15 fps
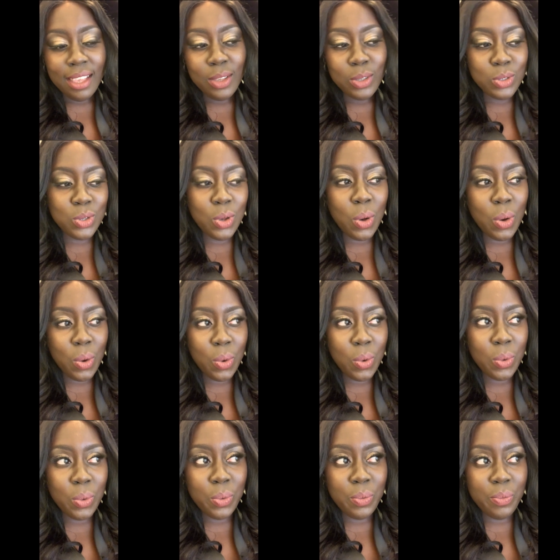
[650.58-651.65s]

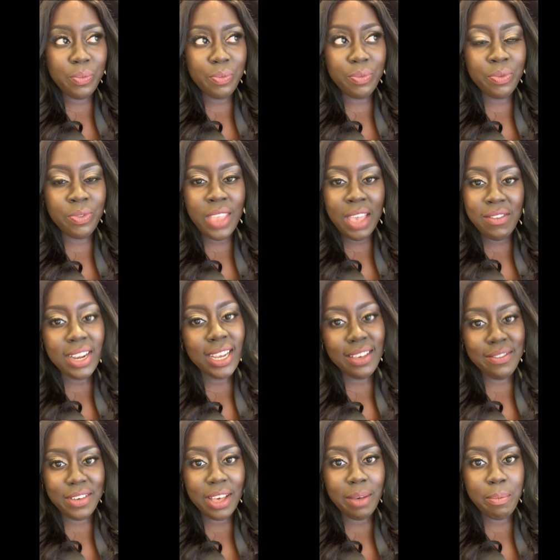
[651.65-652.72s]
So never
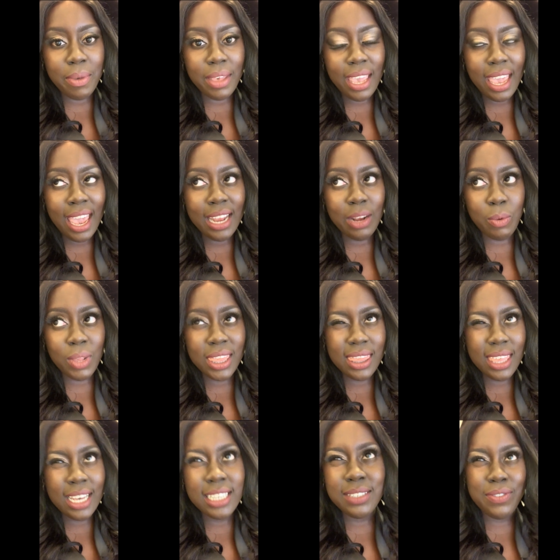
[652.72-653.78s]
give up. And when
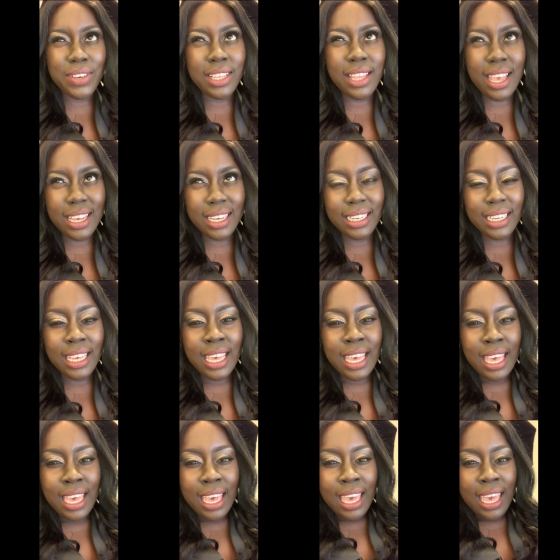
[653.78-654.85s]
things feel like
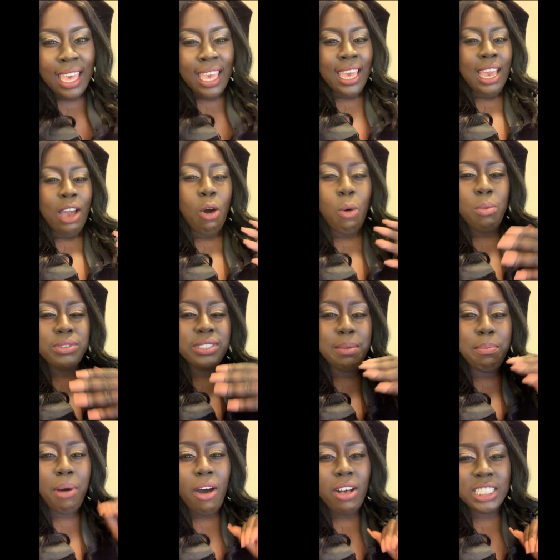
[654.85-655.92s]
almost
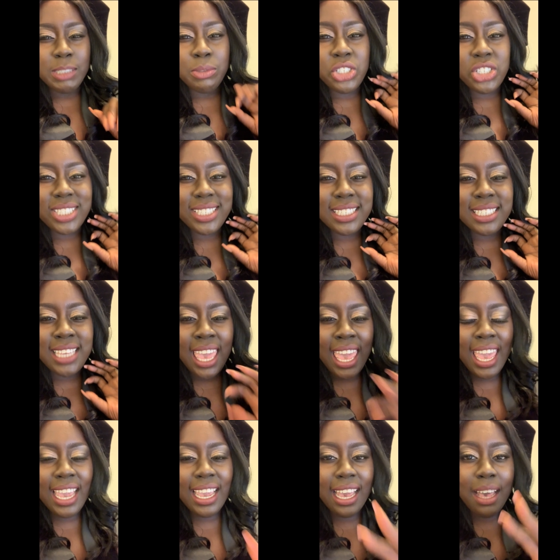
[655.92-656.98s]
impossible, just
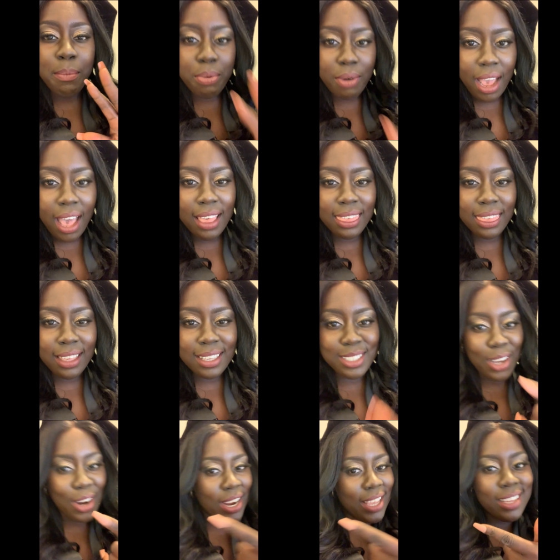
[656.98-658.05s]
take a breath.
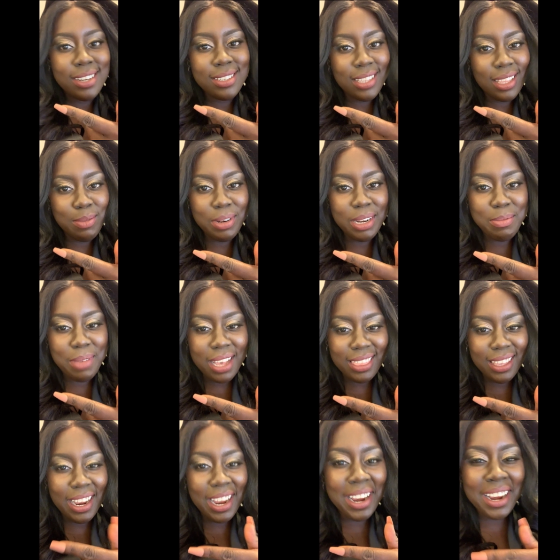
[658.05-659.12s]
Sorry, they're celebrating back
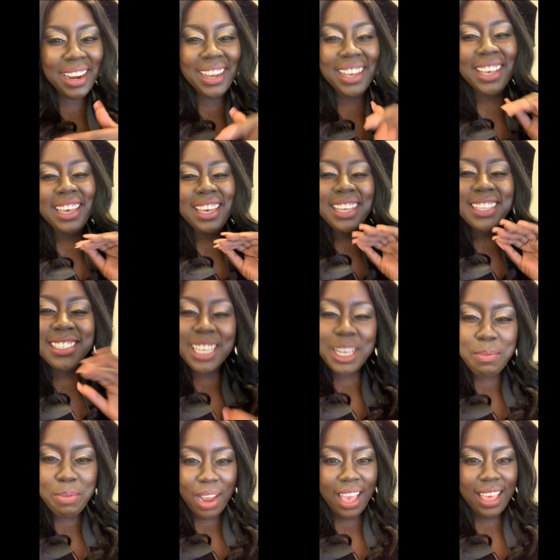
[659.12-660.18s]
there. Take
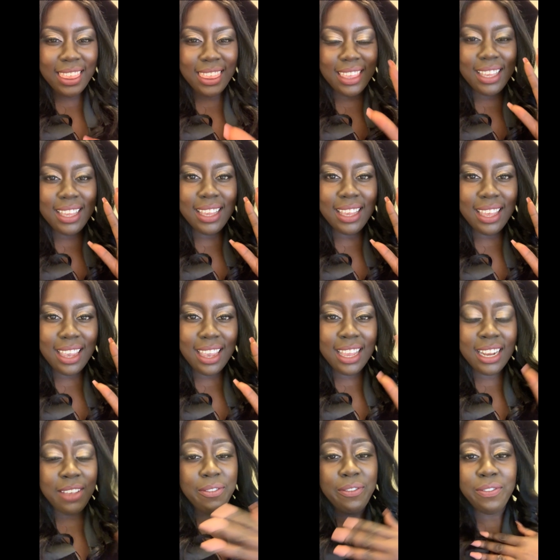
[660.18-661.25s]
a breath.
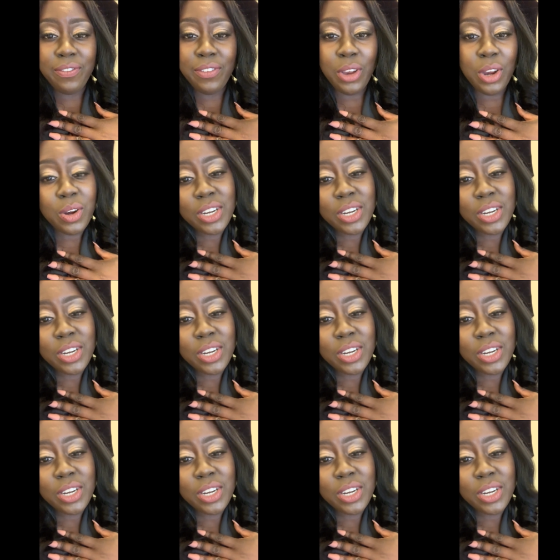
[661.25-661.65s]
And if you're